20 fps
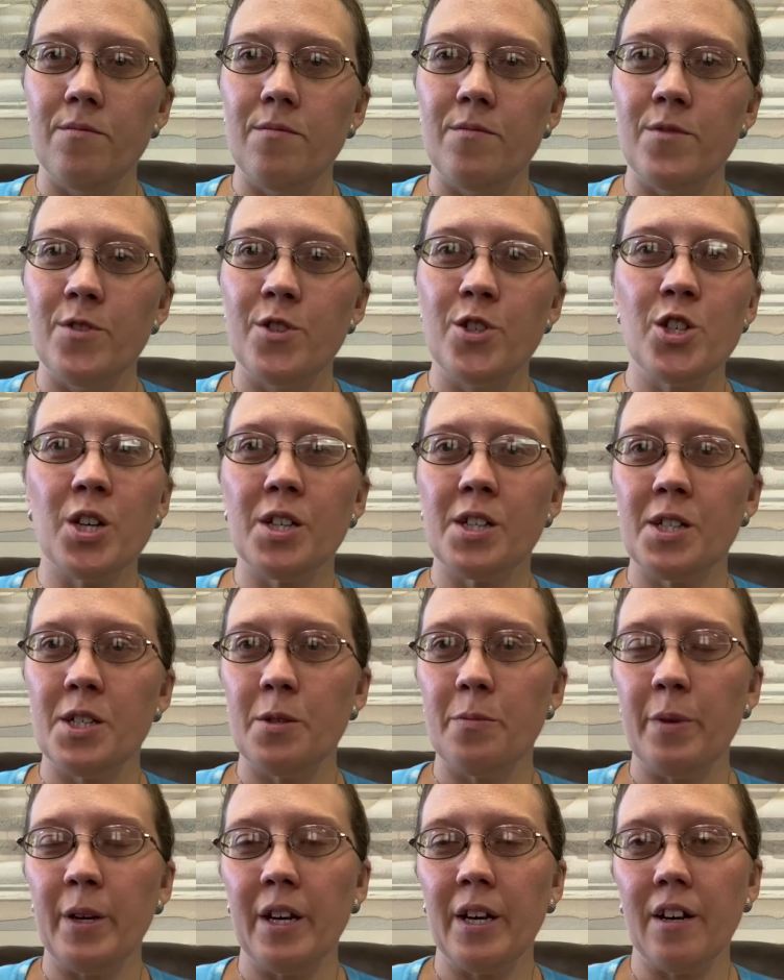just
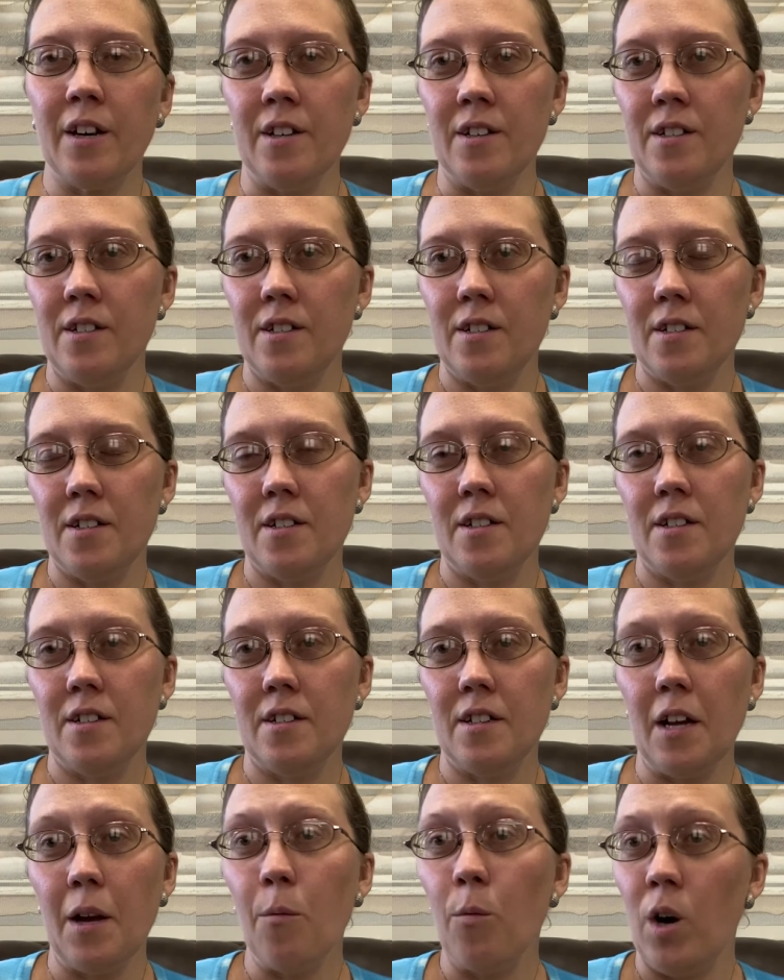because
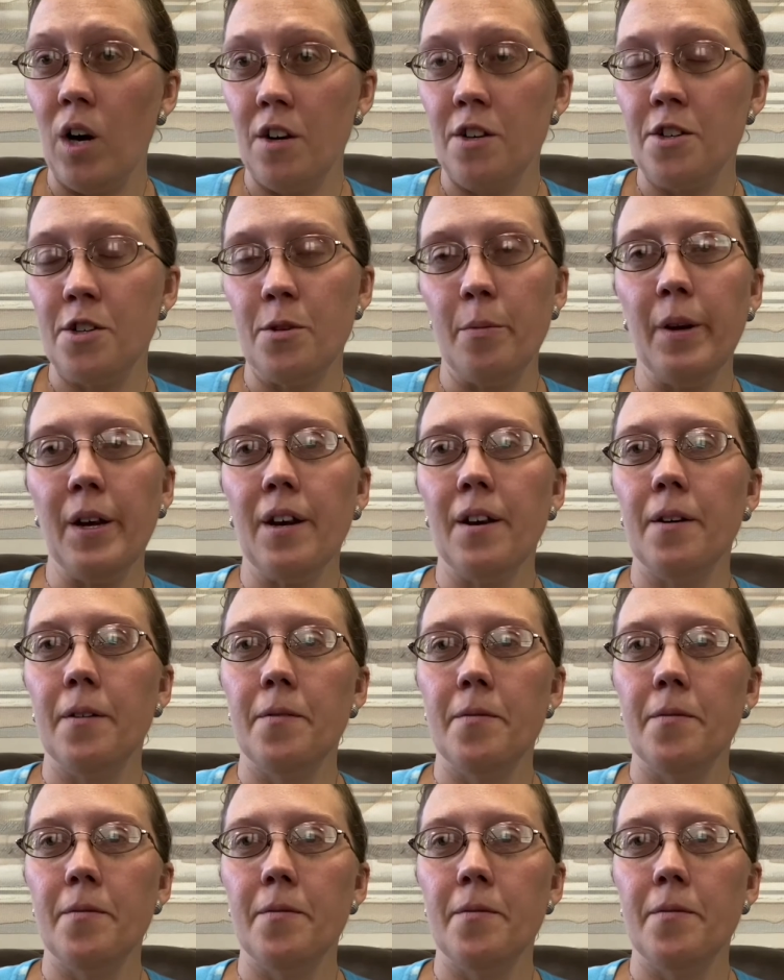they want to be.